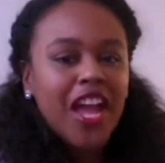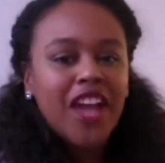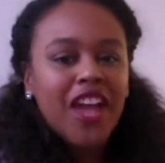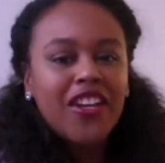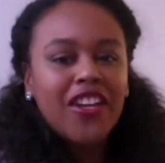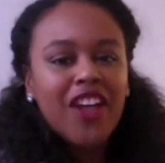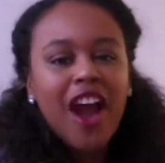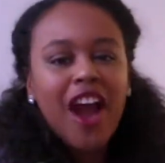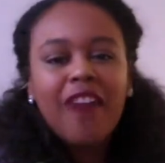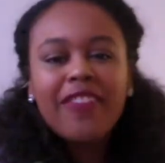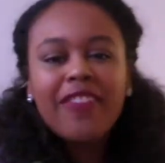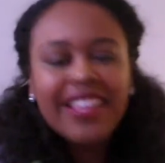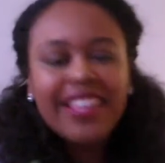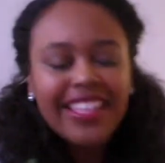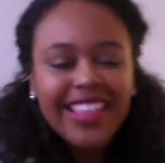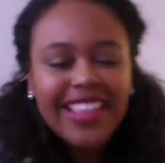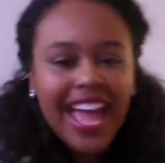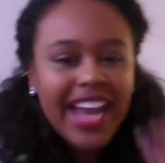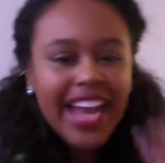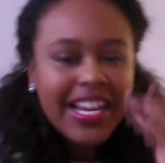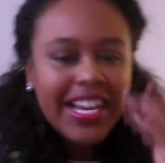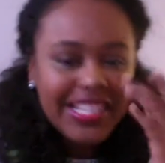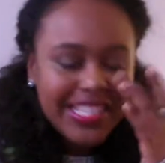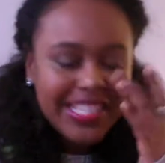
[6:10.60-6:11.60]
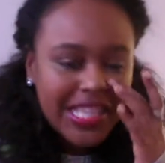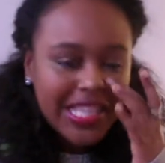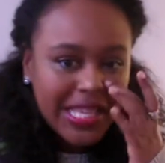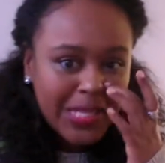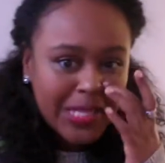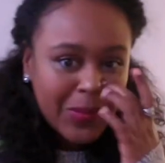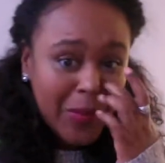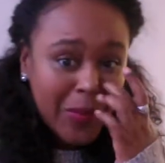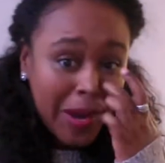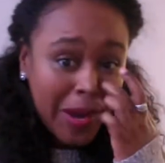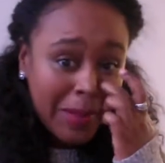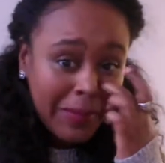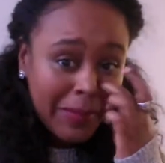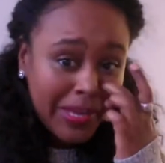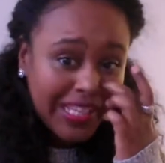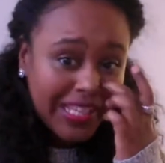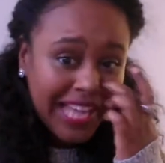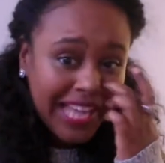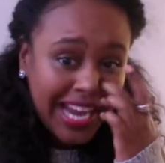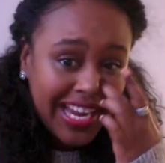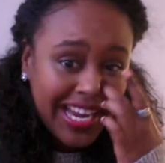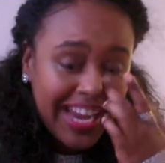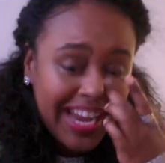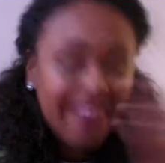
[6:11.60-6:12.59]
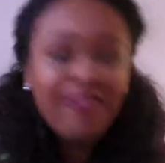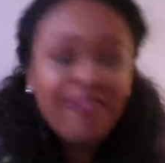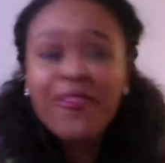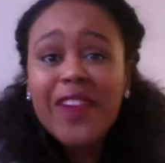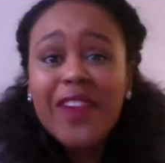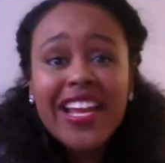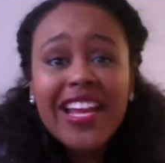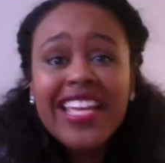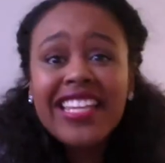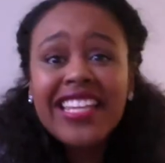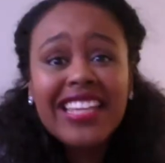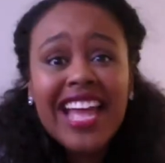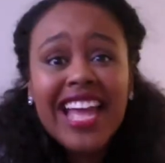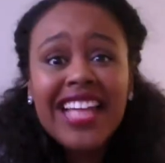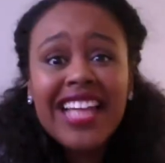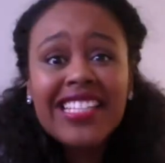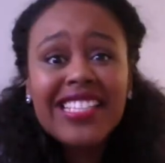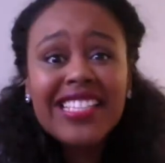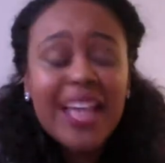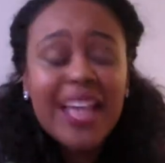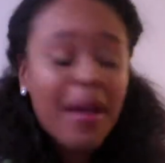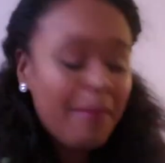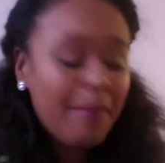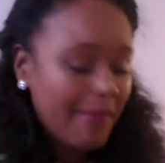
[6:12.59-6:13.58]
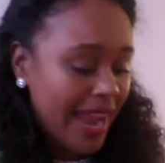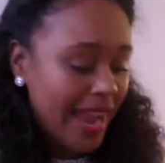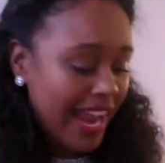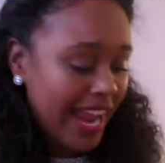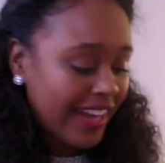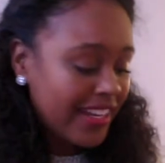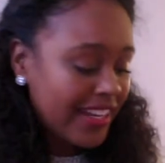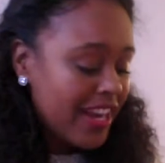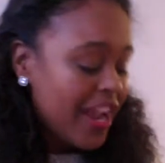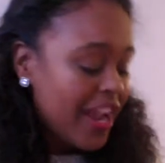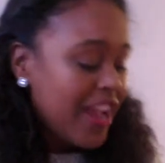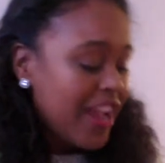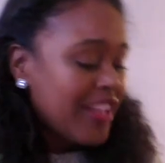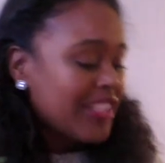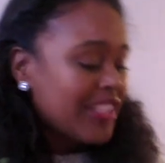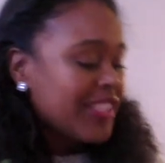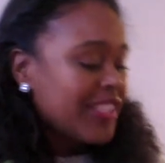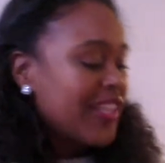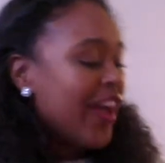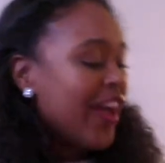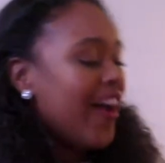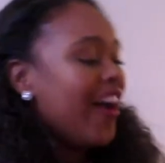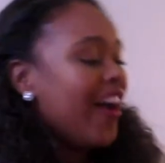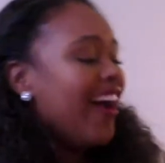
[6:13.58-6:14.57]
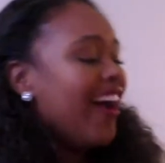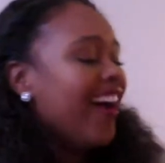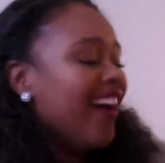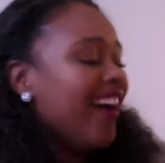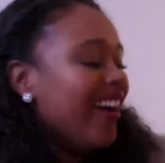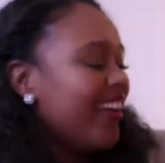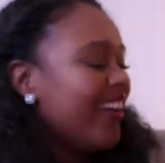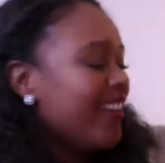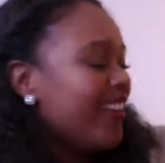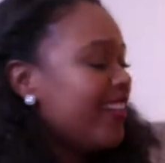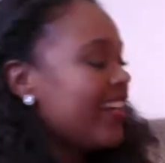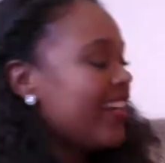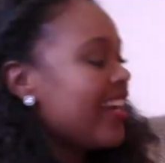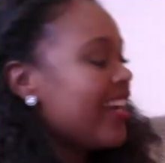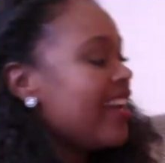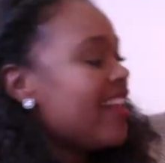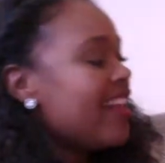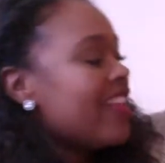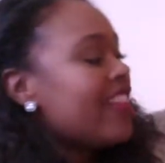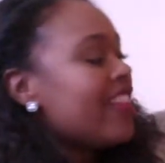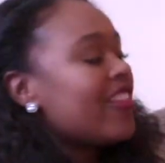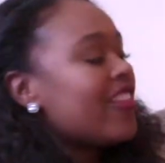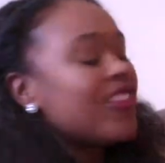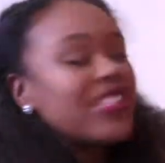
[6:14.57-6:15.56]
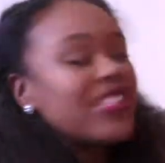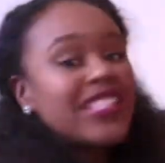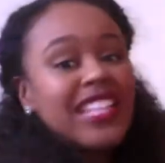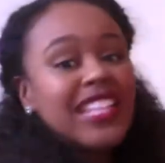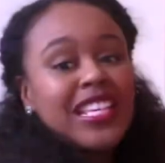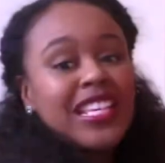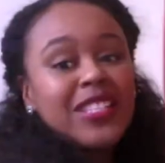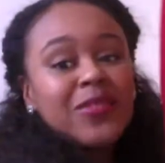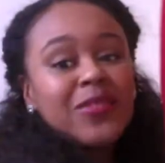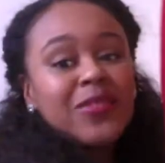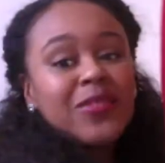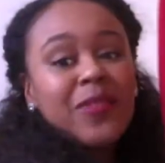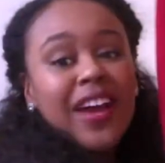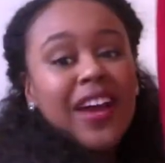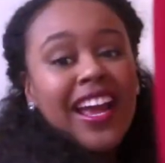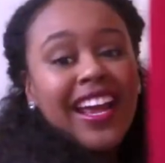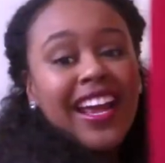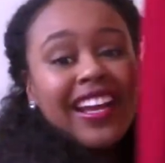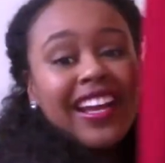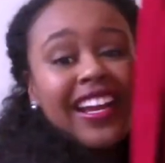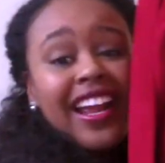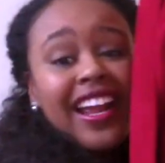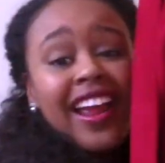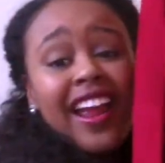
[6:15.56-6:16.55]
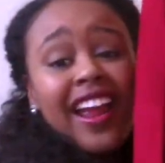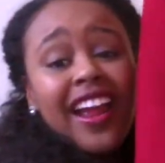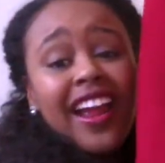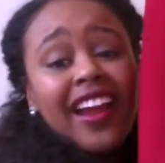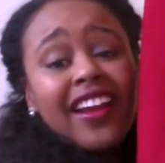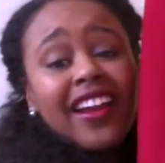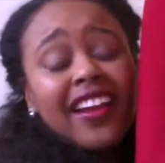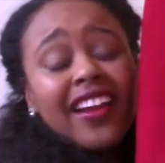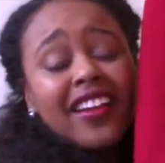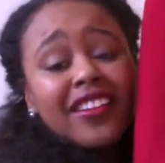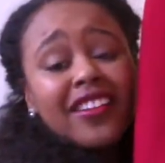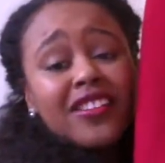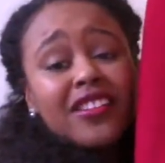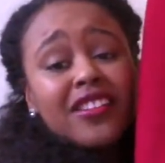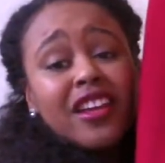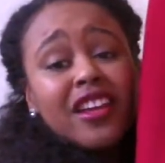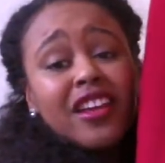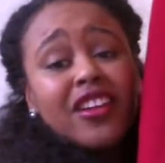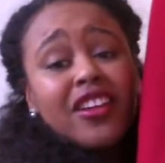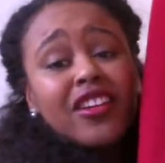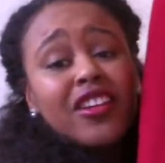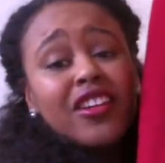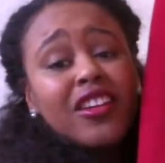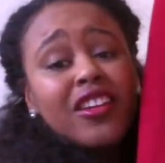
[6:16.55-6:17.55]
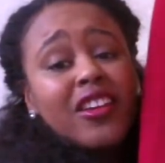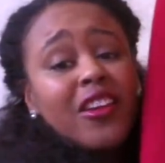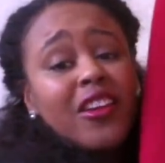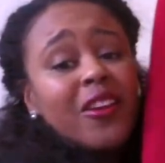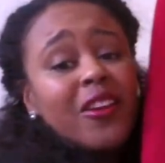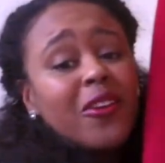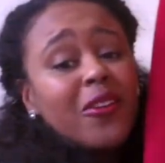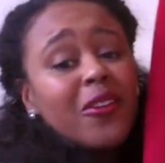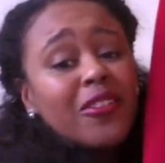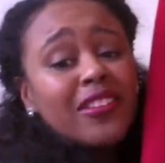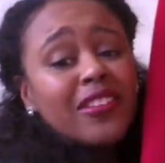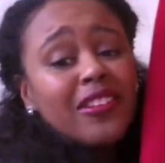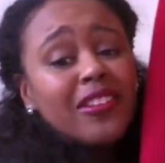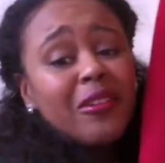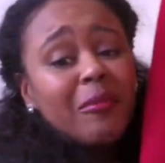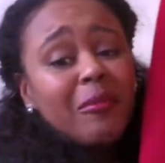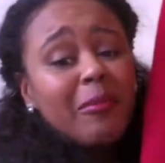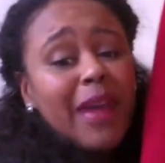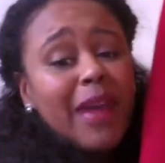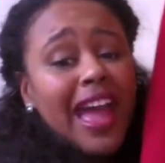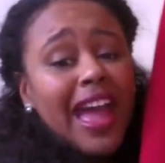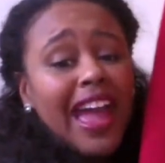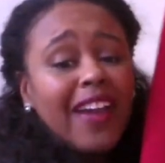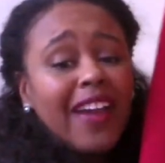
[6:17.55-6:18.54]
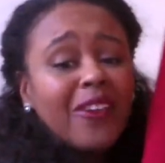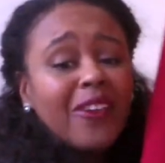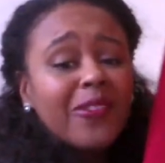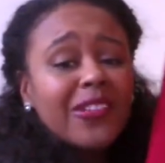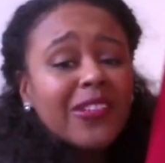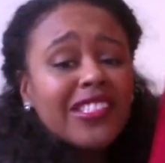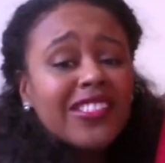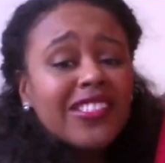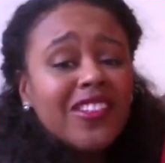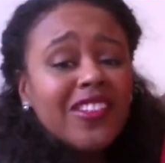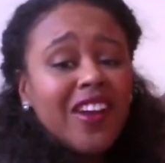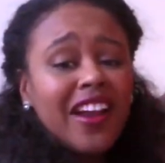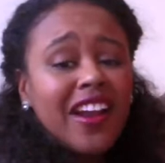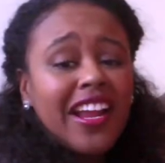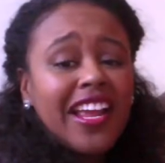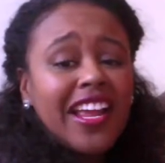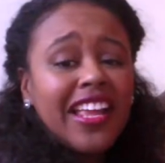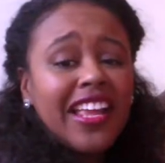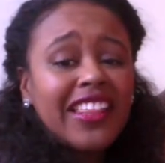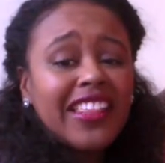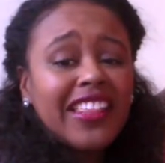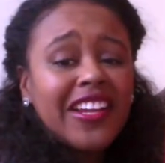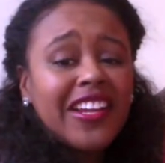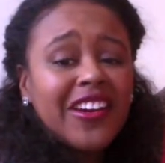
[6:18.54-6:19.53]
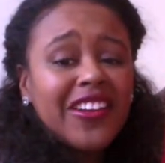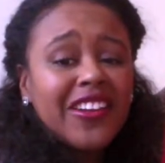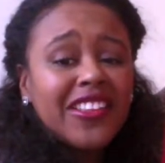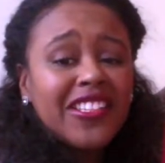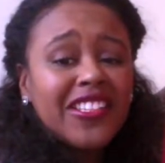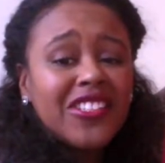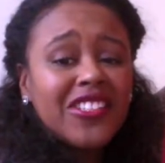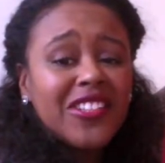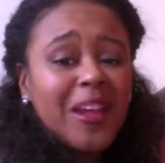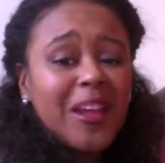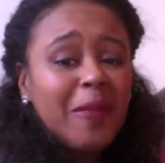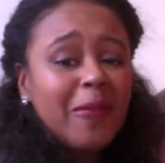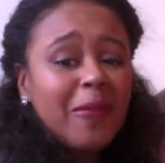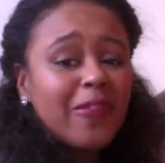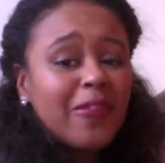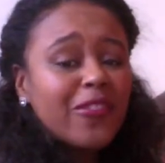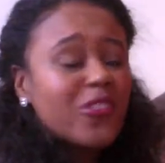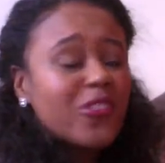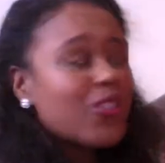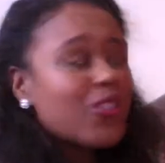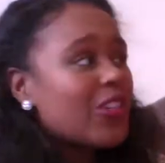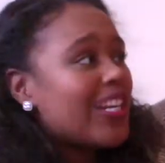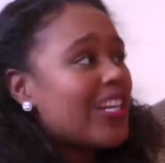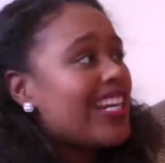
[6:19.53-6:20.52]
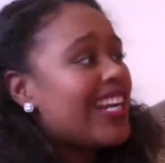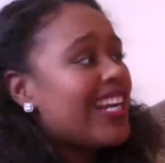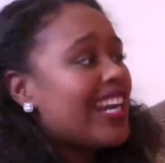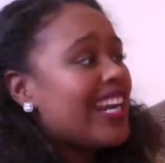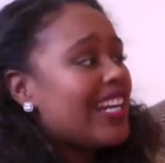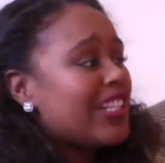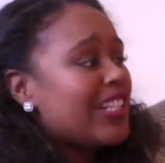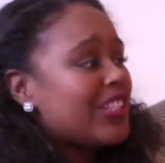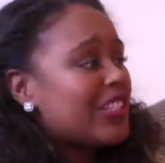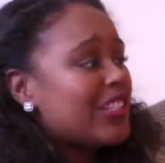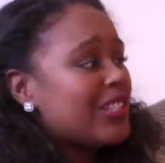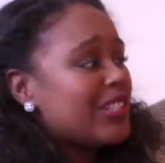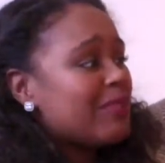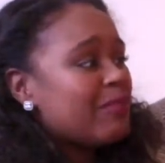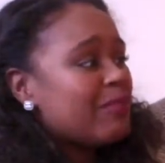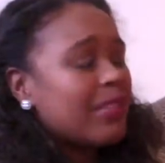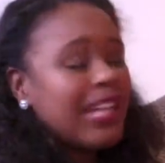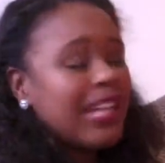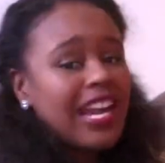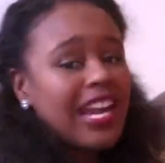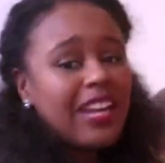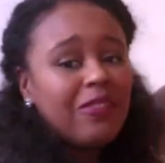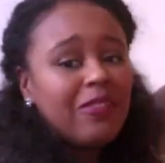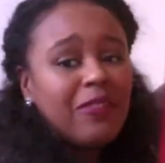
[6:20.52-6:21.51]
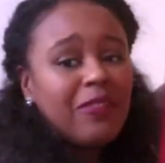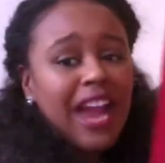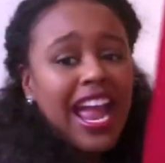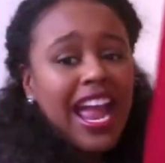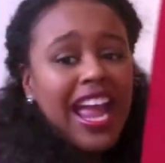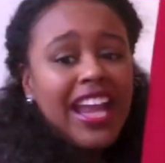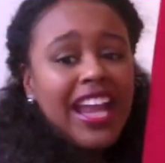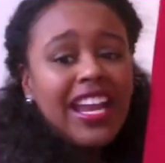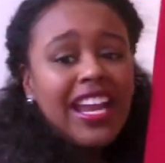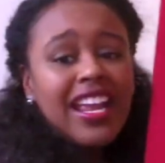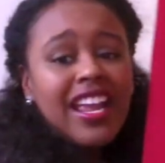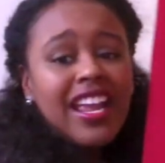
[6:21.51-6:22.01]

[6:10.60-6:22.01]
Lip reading: not really that into this one, but like it freaking lights up, man. So there's this one and it has cute little penguins on it and they're in the shape of a tree and it's just plain red